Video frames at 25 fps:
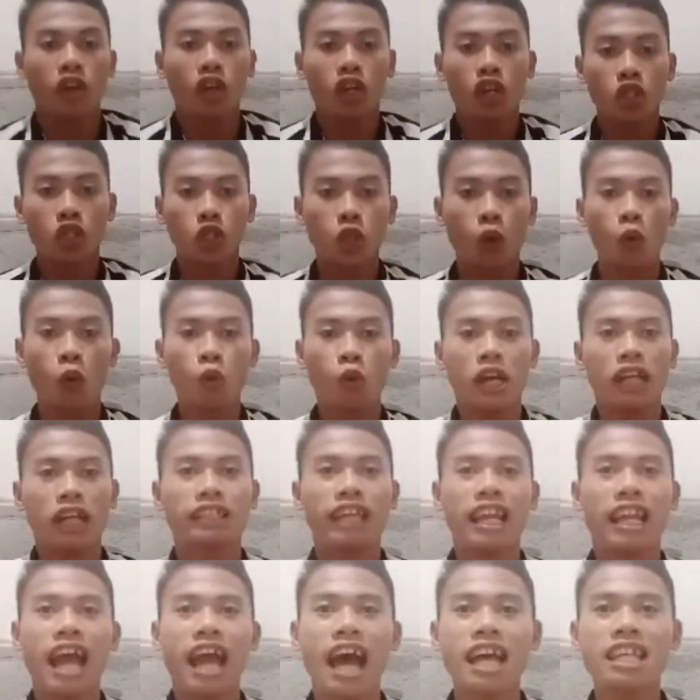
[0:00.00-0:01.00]
So
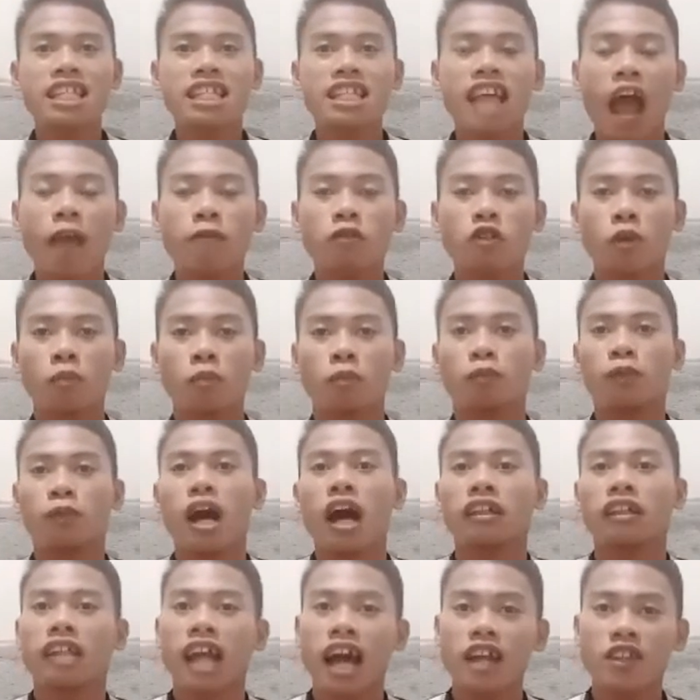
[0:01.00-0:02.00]
the last types of
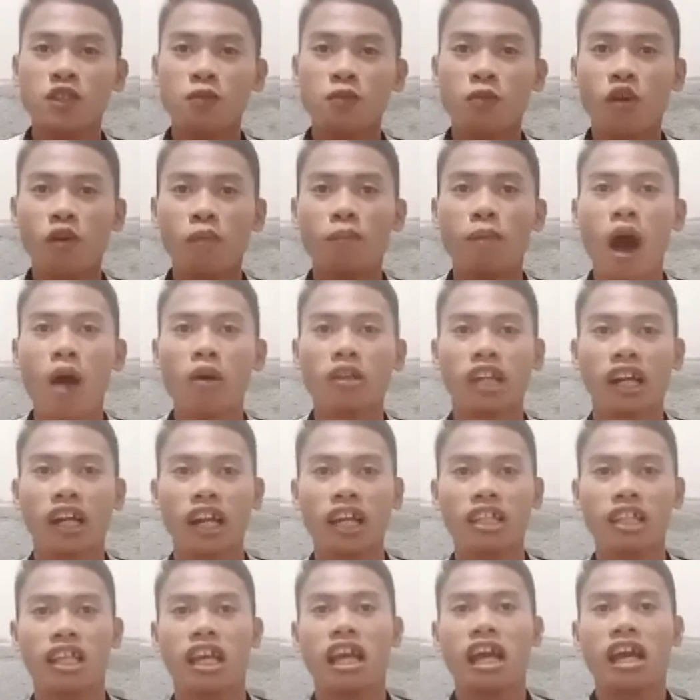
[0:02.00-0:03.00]
transform
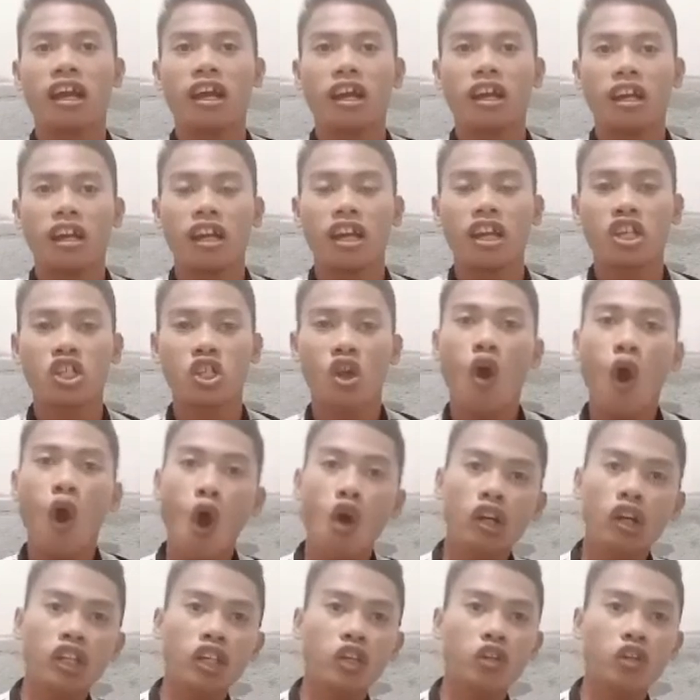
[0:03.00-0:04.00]
boundaries is
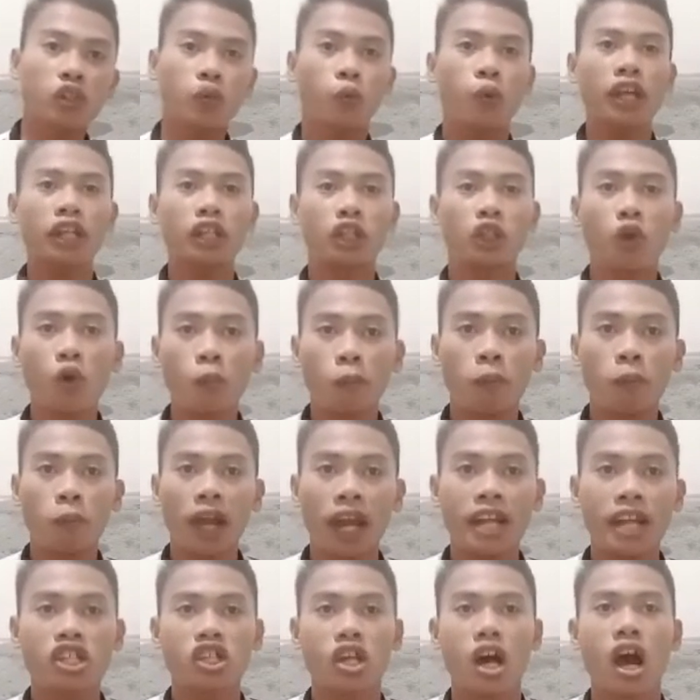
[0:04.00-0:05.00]
occur when two
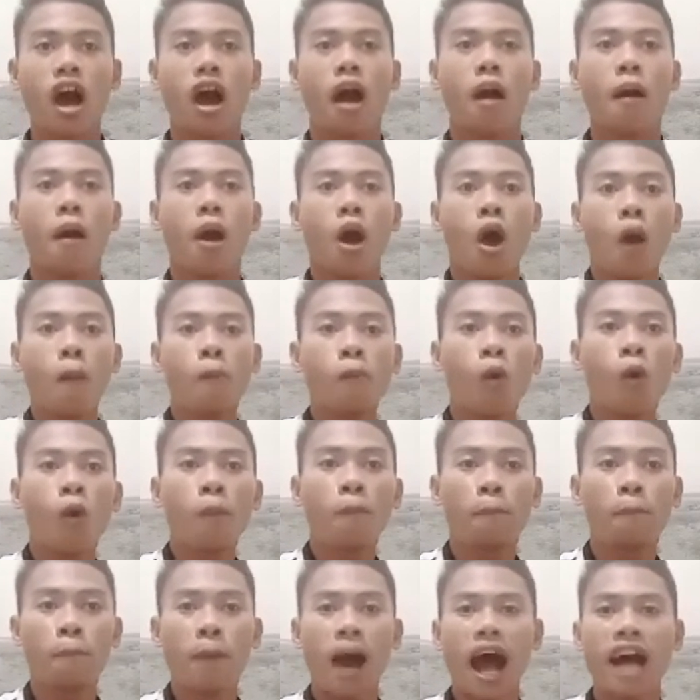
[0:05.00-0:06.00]
plates
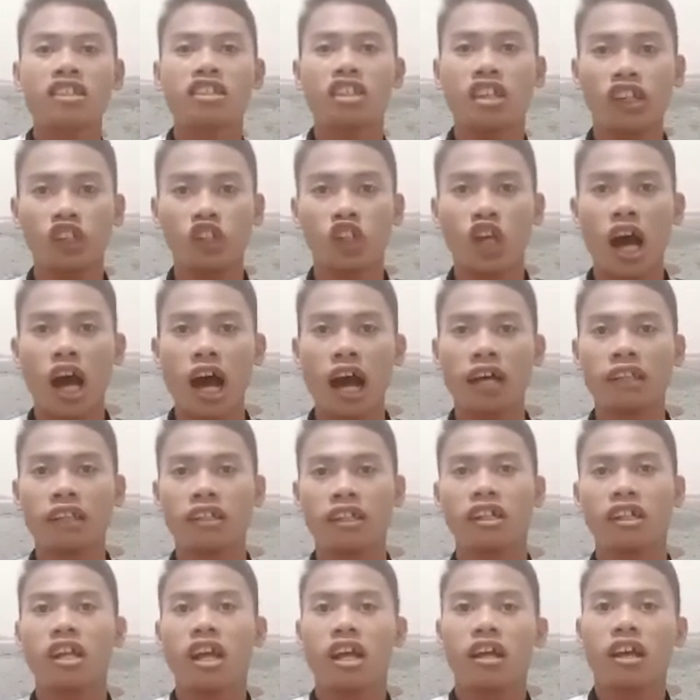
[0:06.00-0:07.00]
move past each
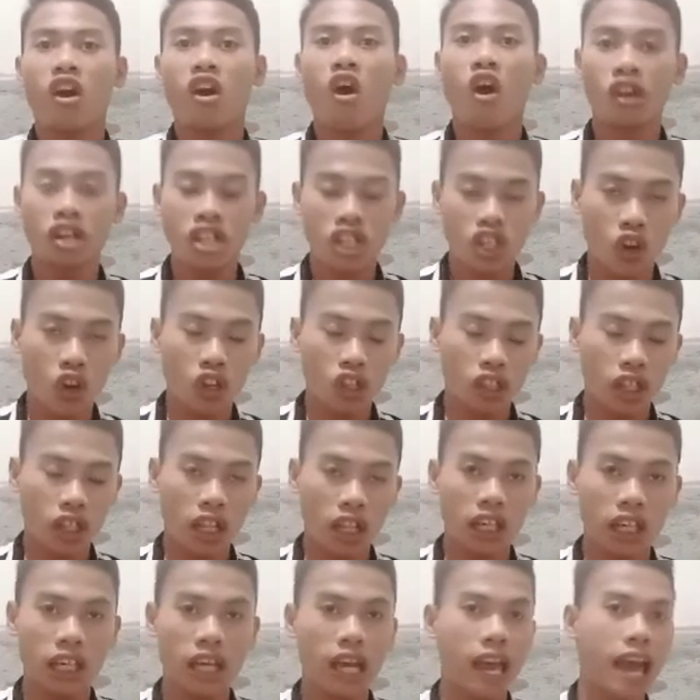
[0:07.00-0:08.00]
other
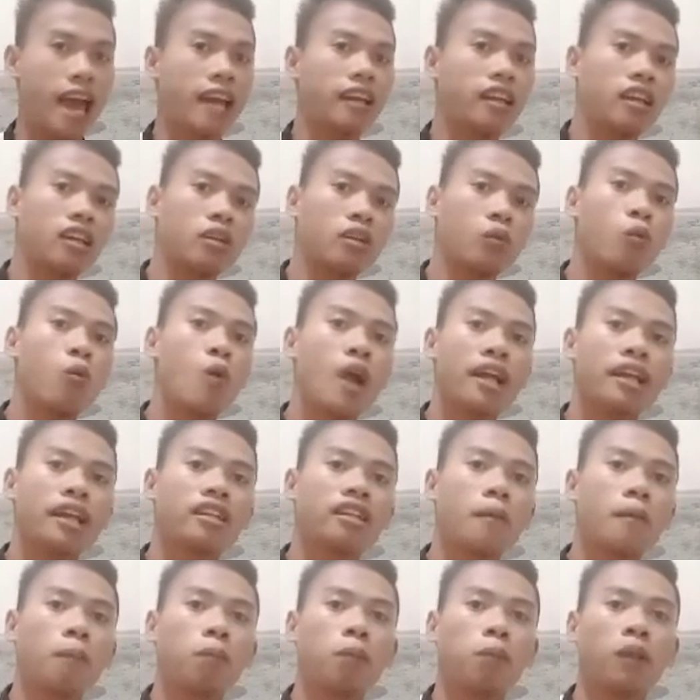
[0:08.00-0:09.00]
horizontally, and when
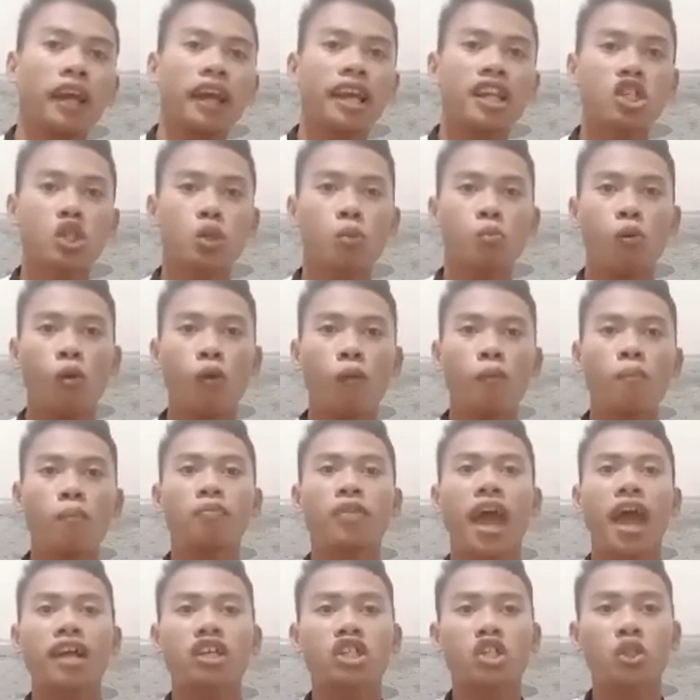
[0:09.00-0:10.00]
the plates move
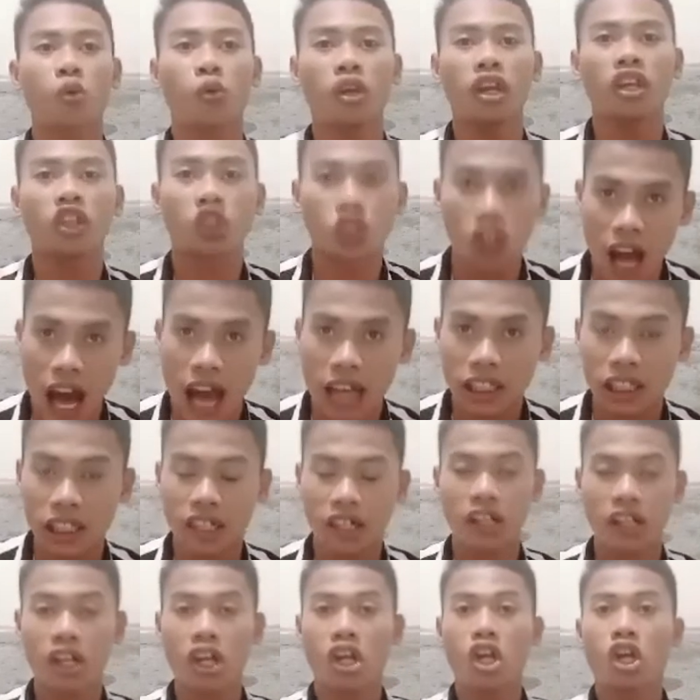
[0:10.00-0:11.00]
next to each other,